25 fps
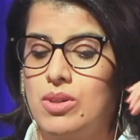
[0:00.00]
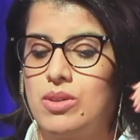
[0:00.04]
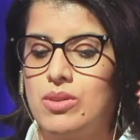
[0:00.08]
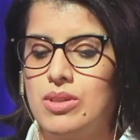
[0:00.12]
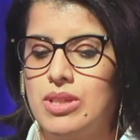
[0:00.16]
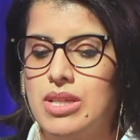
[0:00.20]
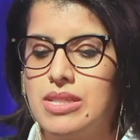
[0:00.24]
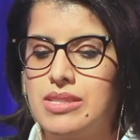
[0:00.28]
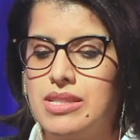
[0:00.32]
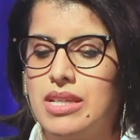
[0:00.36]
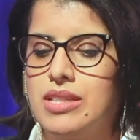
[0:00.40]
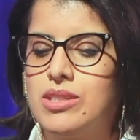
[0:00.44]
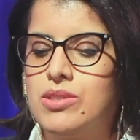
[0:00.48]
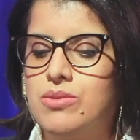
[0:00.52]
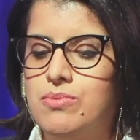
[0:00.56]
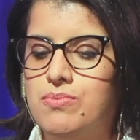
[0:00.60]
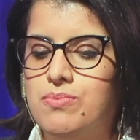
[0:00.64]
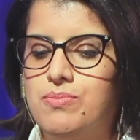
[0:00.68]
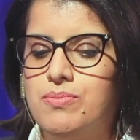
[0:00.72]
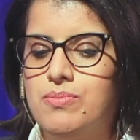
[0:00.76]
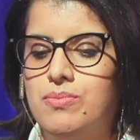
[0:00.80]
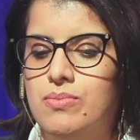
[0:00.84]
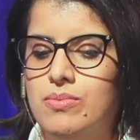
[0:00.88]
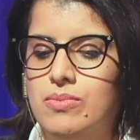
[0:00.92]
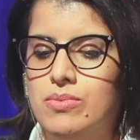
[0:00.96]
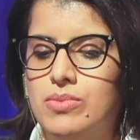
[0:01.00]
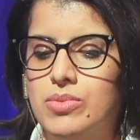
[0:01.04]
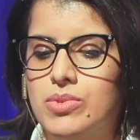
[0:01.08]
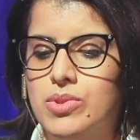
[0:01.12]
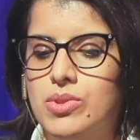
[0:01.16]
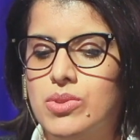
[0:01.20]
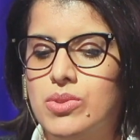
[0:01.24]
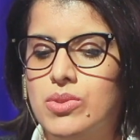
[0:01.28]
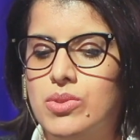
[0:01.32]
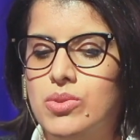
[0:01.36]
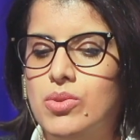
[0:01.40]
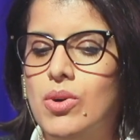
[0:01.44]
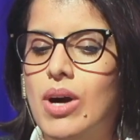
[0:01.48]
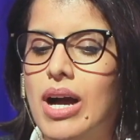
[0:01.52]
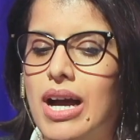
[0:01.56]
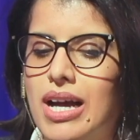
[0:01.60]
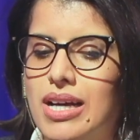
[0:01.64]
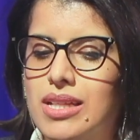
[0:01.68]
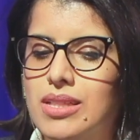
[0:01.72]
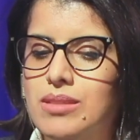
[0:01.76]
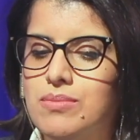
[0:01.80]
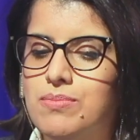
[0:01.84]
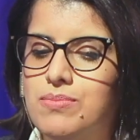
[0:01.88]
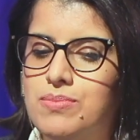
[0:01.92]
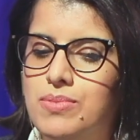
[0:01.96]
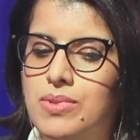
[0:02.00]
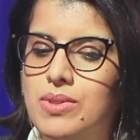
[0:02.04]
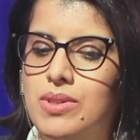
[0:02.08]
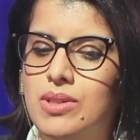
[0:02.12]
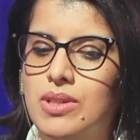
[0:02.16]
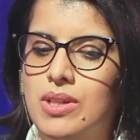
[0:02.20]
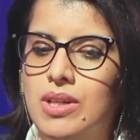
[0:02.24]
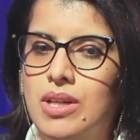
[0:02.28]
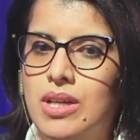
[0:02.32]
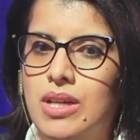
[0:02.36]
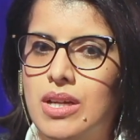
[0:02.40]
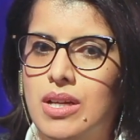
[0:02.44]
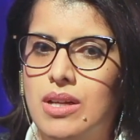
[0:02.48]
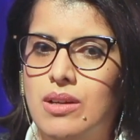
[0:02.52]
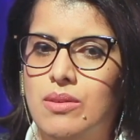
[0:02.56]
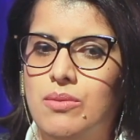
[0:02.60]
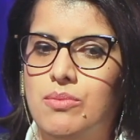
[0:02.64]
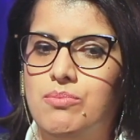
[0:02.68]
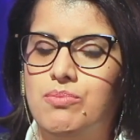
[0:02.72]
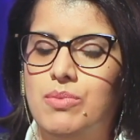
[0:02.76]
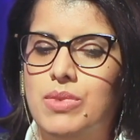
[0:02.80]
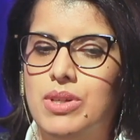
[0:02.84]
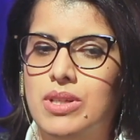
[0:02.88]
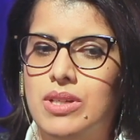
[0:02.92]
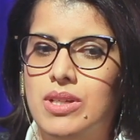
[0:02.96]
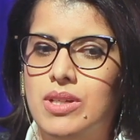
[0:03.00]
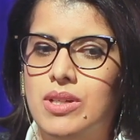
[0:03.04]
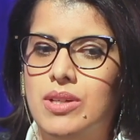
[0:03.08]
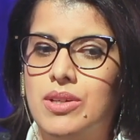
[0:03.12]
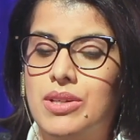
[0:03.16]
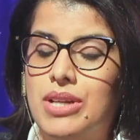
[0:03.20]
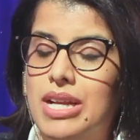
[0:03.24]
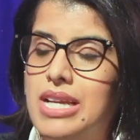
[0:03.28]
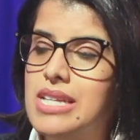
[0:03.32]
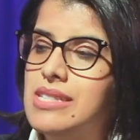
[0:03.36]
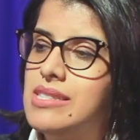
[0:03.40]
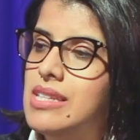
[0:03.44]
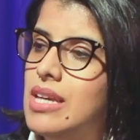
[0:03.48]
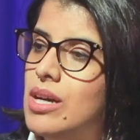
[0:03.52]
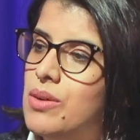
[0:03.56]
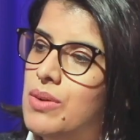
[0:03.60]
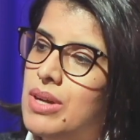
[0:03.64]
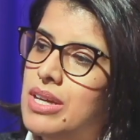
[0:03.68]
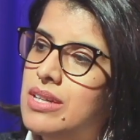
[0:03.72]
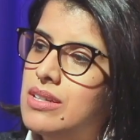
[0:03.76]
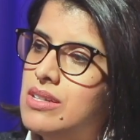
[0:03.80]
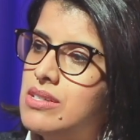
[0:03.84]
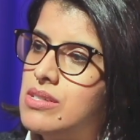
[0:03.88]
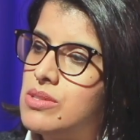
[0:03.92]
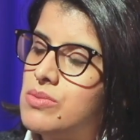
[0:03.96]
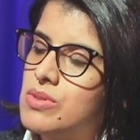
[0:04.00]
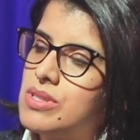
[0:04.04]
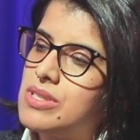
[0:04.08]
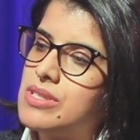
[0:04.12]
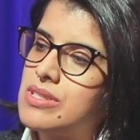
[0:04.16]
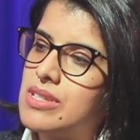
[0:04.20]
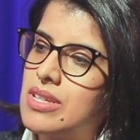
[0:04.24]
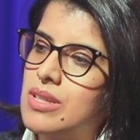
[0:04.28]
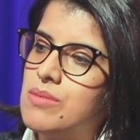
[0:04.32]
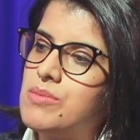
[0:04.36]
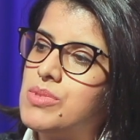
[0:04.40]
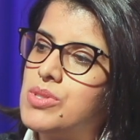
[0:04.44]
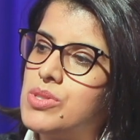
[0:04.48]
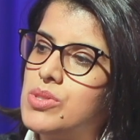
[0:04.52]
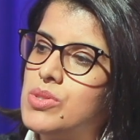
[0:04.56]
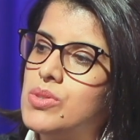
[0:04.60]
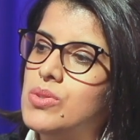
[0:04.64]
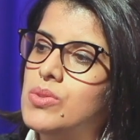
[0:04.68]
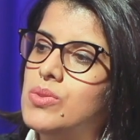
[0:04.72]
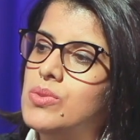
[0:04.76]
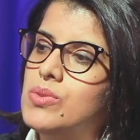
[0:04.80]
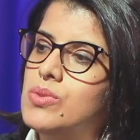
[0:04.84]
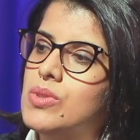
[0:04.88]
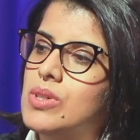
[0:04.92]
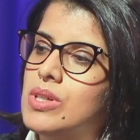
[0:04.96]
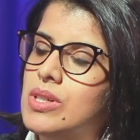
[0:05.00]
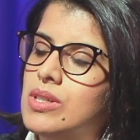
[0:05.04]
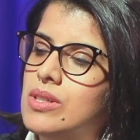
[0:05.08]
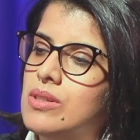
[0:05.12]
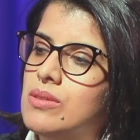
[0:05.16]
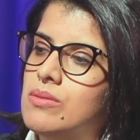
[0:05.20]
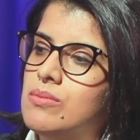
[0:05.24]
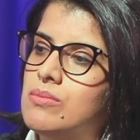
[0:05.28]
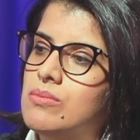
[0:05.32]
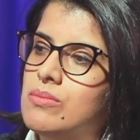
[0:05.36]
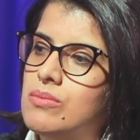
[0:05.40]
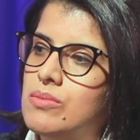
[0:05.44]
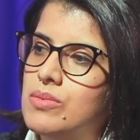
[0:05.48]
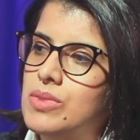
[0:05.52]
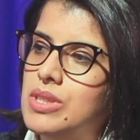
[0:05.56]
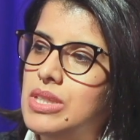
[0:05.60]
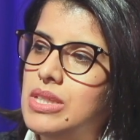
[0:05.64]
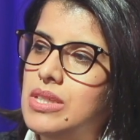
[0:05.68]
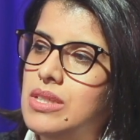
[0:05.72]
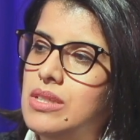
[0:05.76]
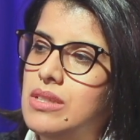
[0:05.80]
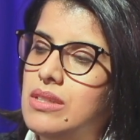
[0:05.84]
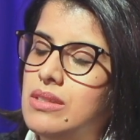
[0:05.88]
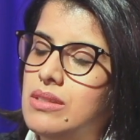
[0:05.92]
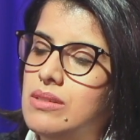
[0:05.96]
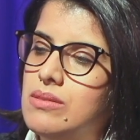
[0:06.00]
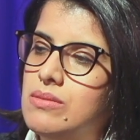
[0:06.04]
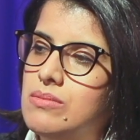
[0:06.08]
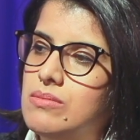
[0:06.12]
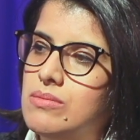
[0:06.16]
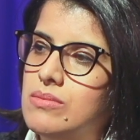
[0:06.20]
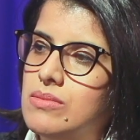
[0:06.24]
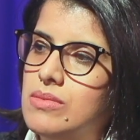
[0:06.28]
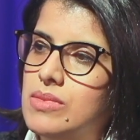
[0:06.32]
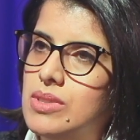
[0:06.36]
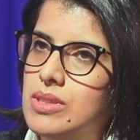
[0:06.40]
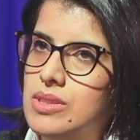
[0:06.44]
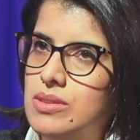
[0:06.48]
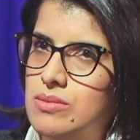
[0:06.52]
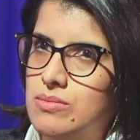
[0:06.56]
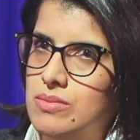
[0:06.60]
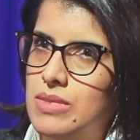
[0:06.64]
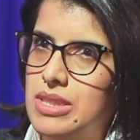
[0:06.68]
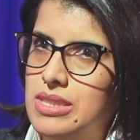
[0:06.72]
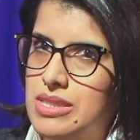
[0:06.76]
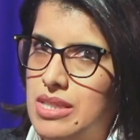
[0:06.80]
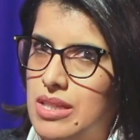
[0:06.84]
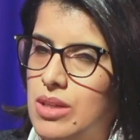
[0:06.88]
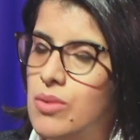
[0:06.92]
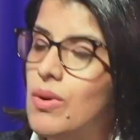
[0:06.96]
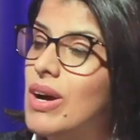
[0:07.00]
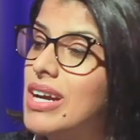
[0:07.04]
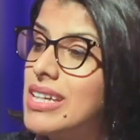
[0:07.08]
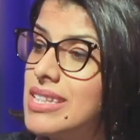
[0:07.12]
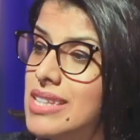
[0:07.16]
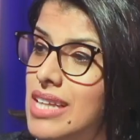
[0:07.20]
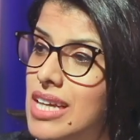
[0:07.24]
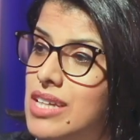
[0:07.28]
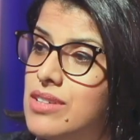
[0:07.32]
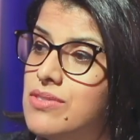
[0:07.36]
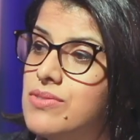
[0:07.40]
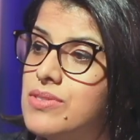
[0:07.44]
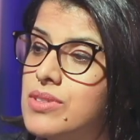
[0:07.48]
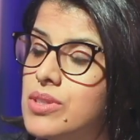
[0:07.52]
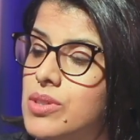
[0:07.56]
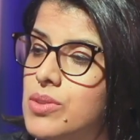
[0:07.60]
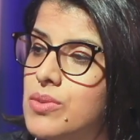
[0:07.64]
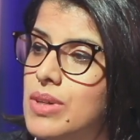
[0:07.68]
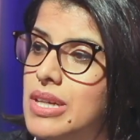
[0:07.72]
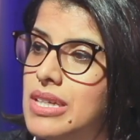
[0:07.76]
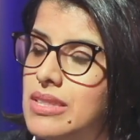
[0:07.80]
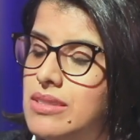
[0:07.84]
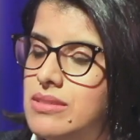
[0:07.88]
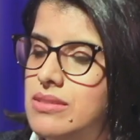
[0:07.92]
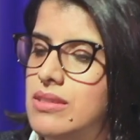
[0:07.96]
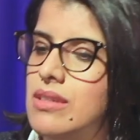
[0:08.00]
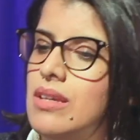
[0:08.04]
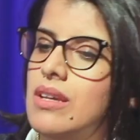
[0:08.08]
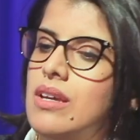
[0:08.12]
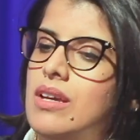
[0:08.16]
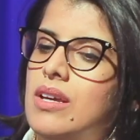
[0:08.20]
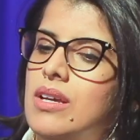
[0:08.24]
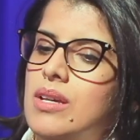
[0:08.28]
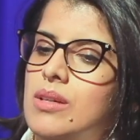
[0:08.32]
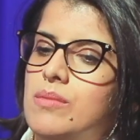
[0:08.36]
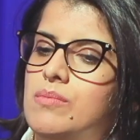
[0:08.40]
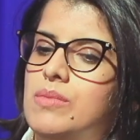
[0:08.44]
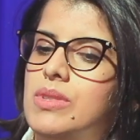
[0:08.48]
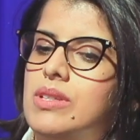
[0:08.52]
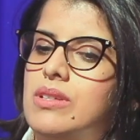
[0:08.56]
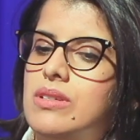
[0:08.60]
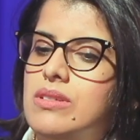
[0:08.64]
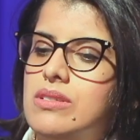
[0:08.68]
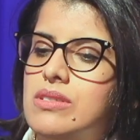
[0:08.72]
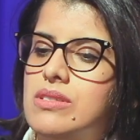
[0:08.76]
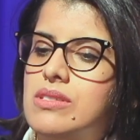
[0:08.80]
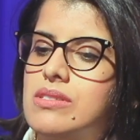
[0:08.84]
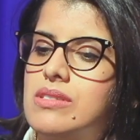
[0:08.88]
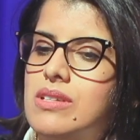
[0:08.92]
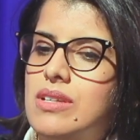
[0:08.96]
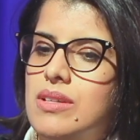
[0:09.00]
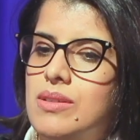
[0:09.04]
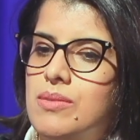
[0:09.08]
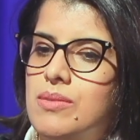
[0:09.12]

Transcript: let's say, to help raise the awareness when it comes to the, let's say, wildlife in Kuwait, because